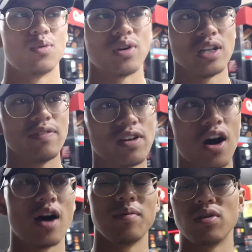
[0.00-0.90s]
want to leave a
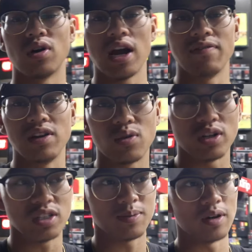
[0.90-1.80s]
comment or have any
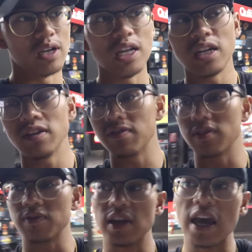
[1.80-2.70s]
questions about any of
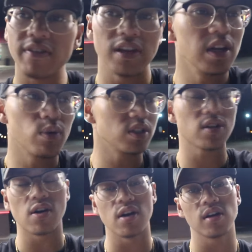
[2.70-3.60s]
anyone's
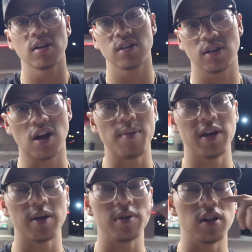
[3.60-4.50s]
car,
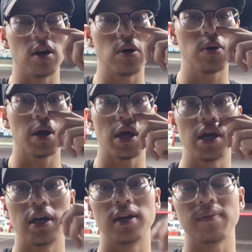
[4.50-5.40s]
comment down below,
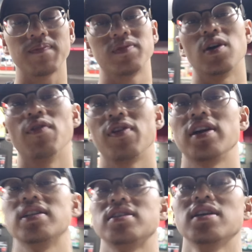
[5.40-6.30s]
and don't
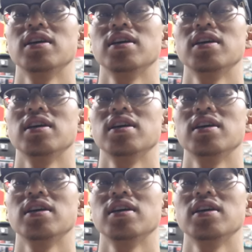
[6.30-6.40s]
forget